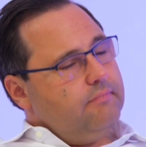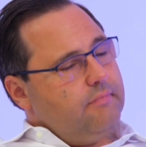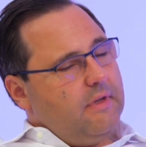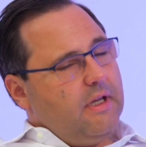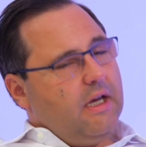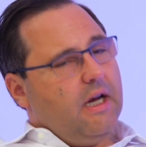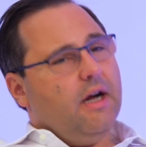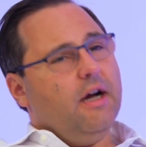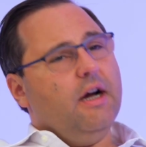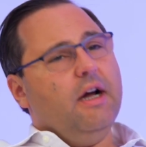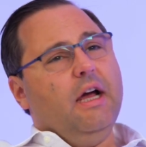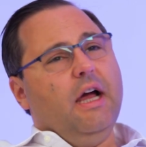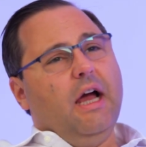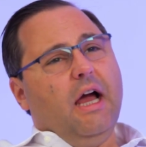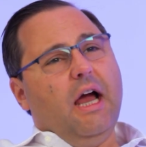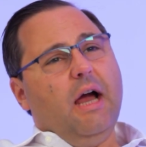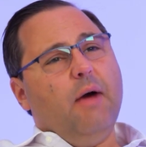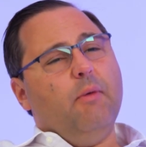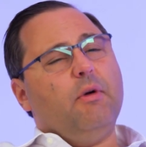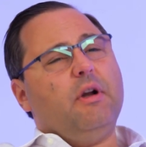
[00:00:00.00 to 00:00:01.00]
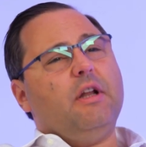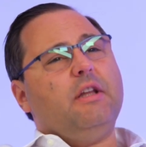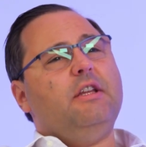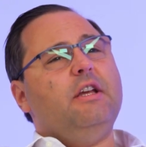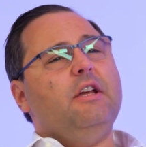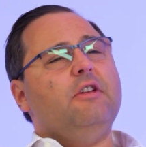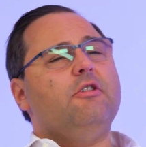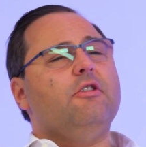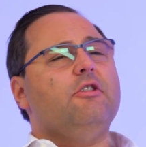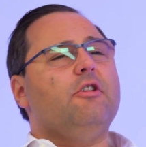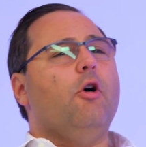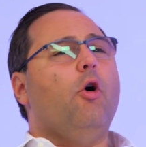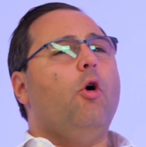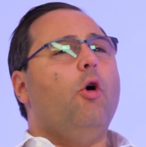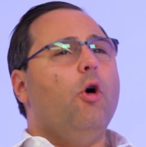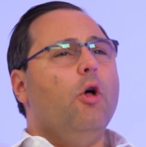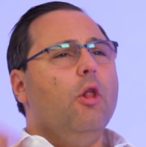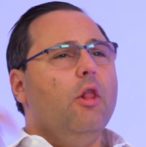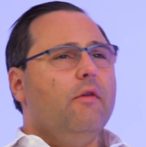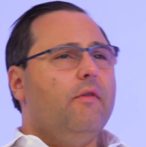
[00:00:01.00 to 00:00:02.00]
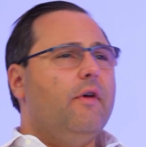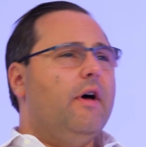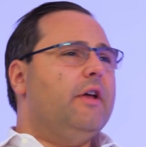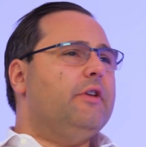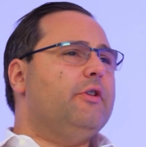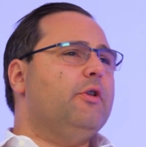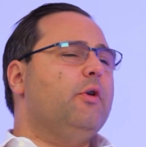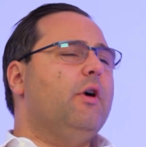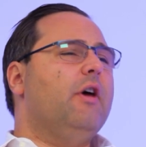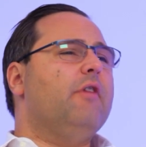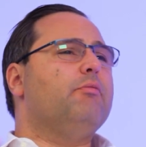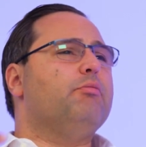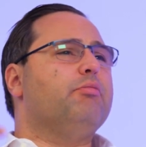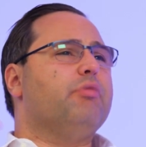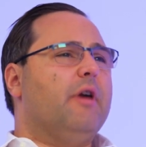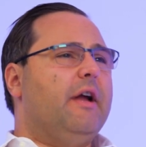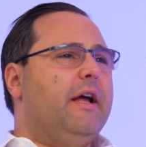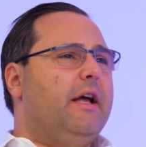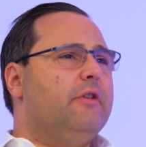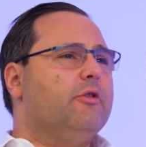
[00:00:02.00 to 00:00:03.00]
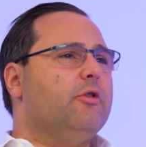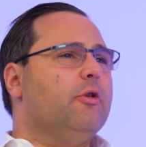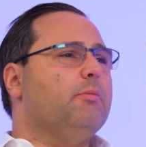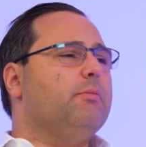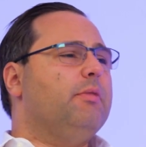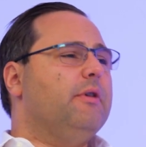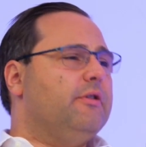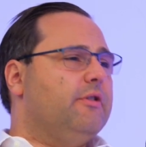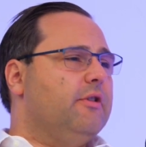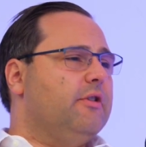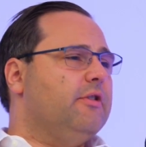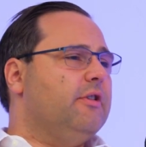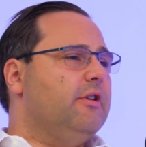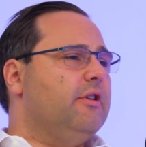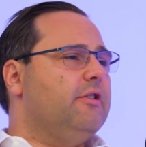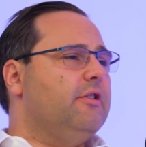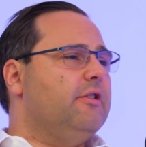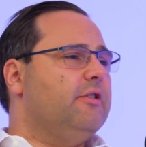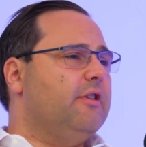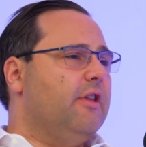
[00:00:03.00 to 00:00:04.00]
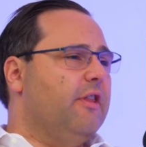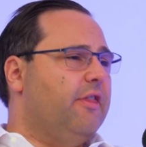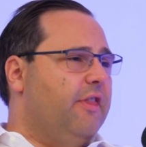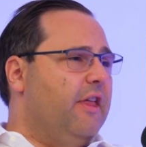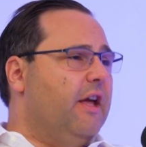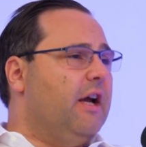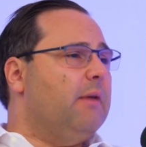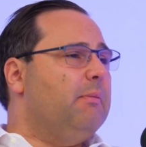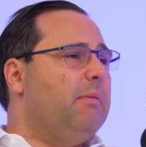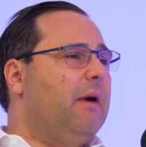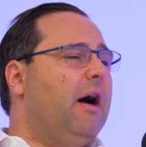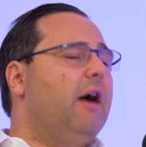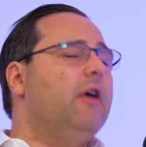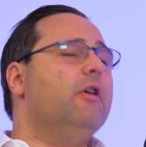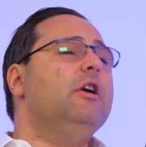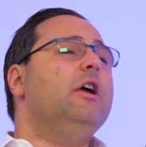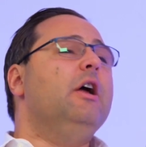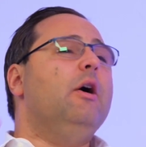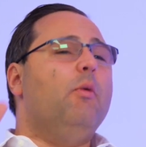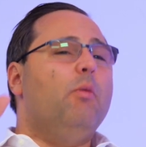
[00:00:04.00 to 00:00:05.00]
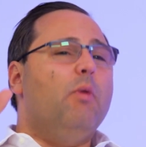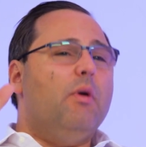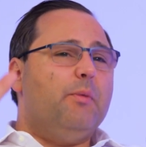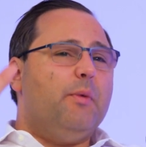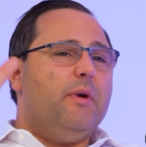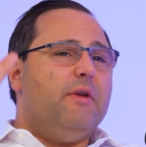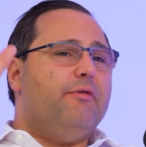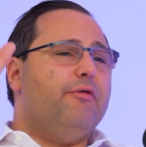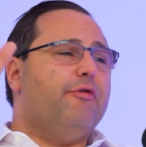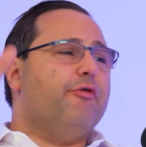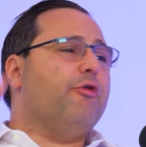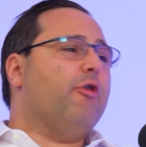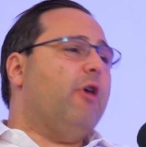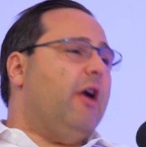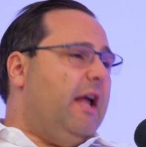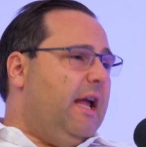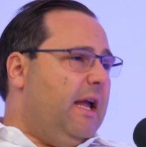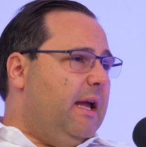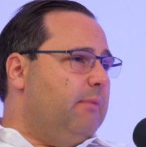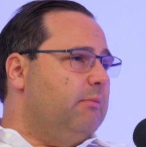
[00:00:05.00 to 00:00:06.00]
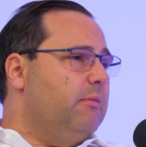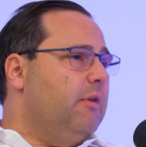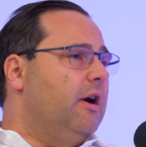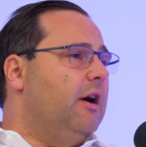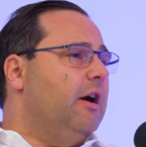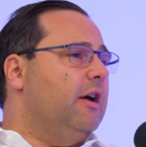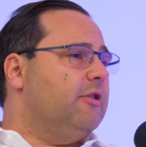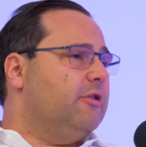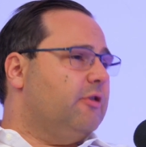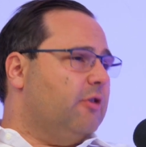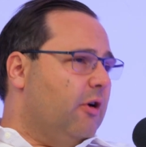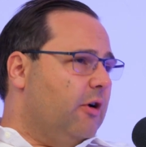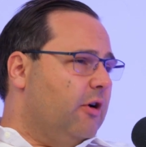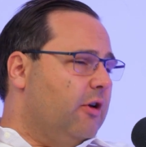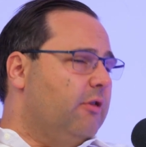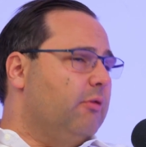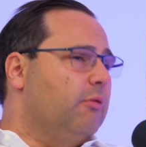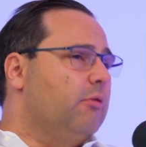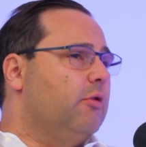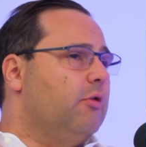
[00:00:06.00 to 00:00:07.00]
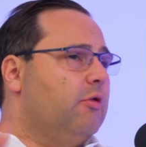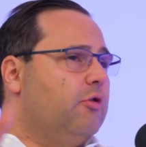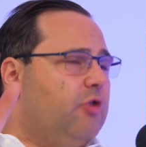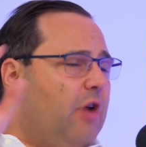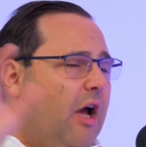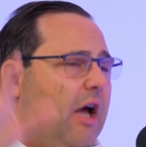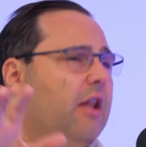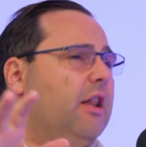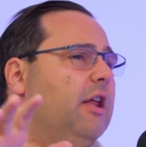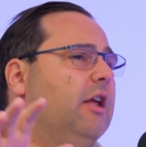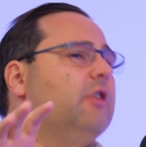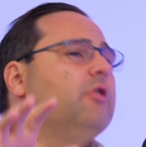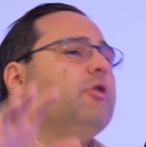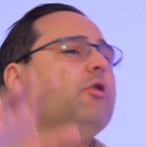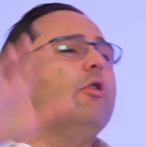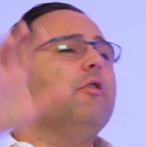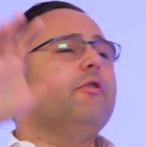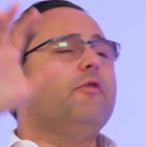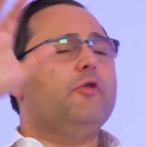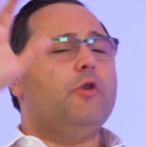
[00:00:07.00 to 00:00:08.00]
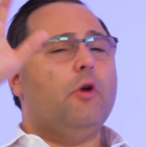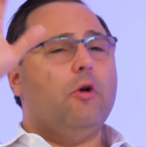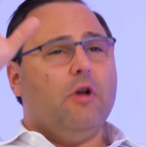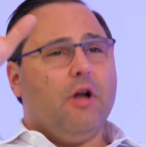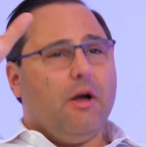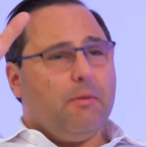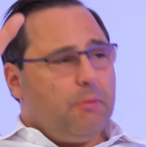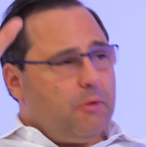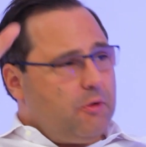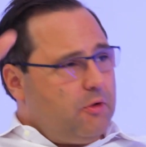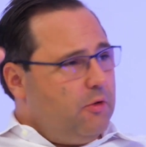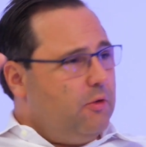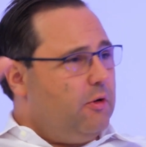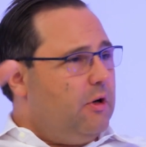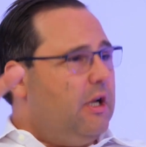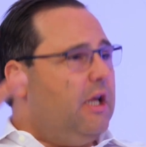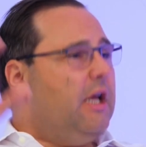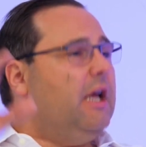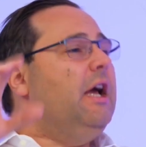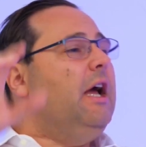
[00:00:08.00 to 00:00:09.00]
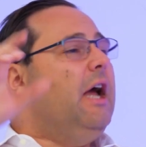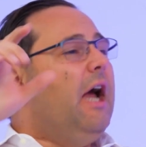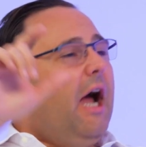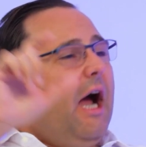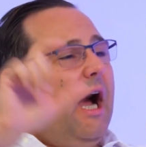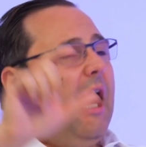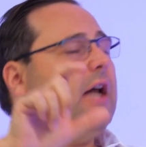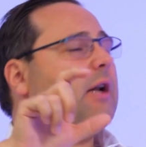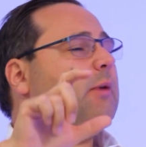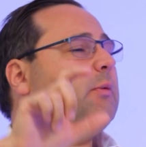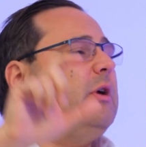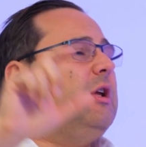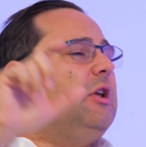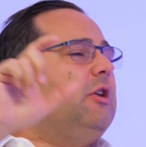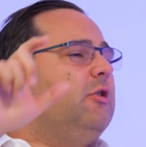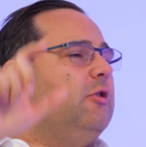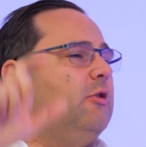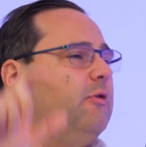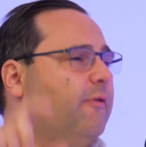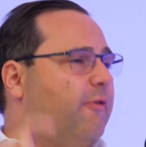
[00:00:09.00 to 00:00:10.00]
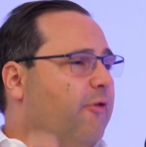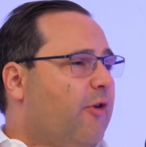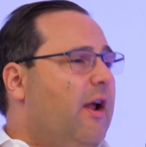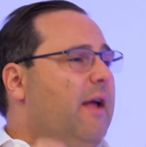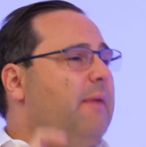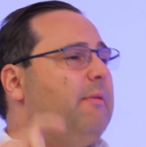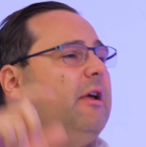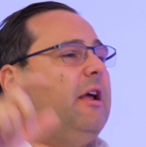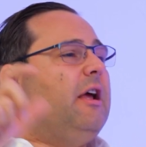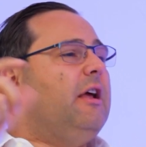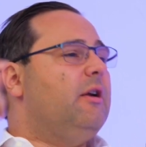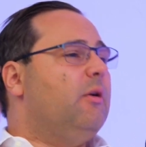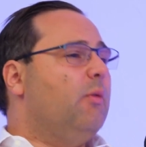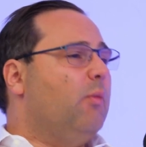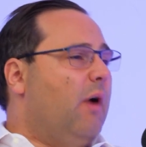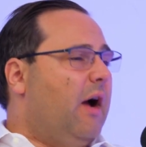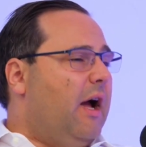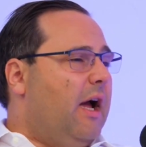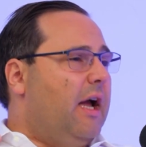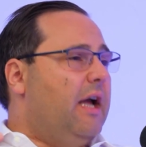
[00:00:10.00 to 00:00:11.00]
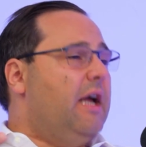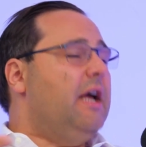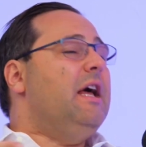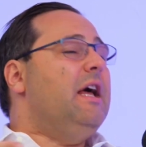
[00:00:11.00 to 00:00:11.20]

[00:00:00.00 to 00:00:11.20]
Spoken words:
Yeah. And what it teaches all of us who have brands or businesses is to think about when we frame a certain challenge or certain opportunity, how do we frame it in a way